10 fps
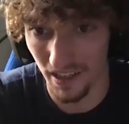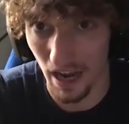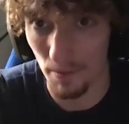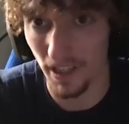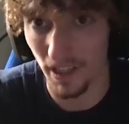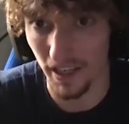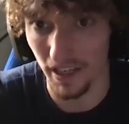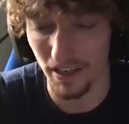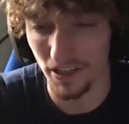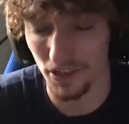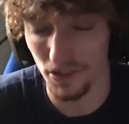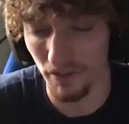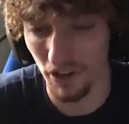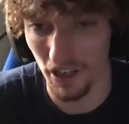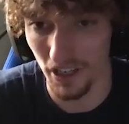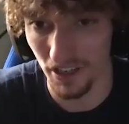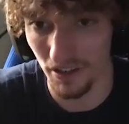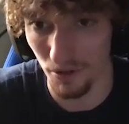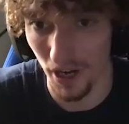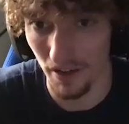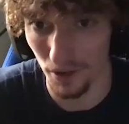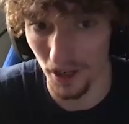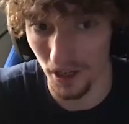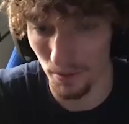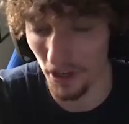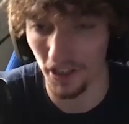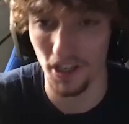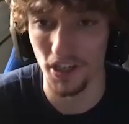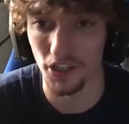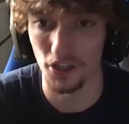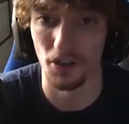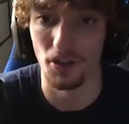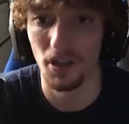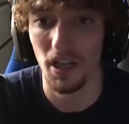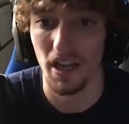I mean, like, it's, like, fucking whatever, unconditional,